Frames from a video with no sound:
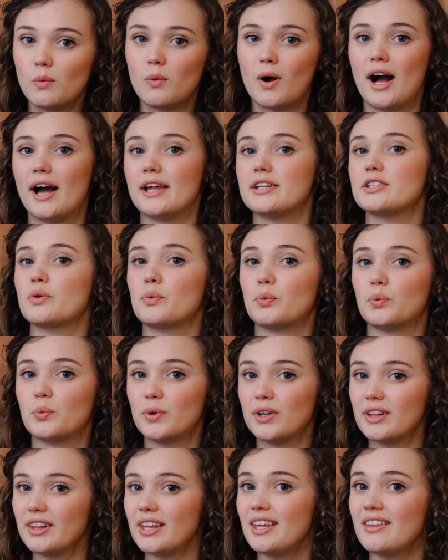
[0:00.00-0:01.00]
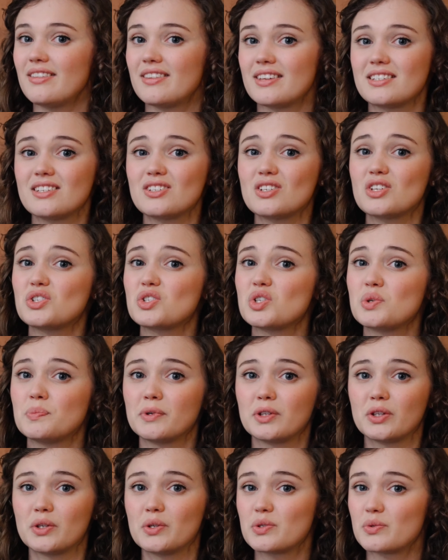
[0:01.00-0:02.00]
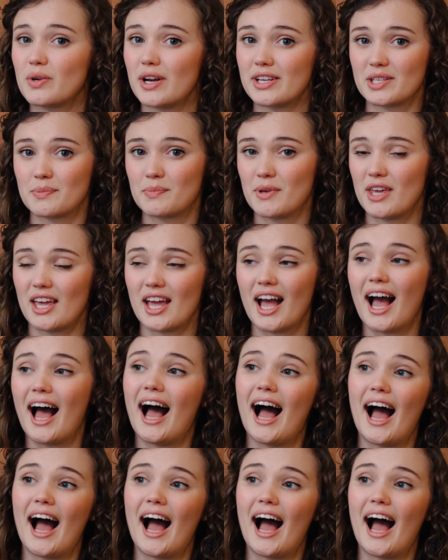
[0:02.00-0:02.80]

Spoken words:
want. Really, this is a super loose recipe.